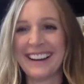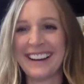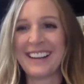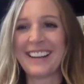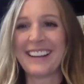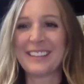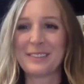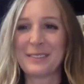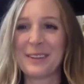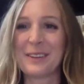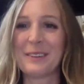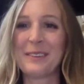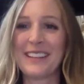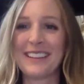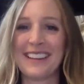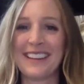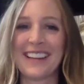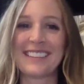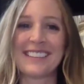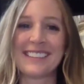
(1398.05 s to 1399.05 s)
is what we
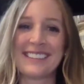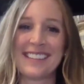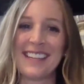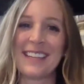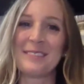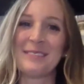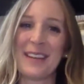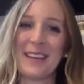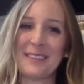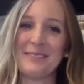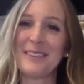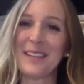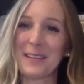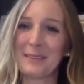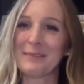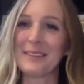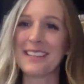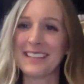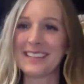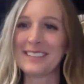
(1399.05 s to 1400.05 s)
like to say in my
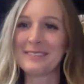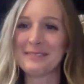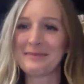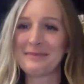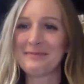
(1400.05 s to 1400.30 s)
family.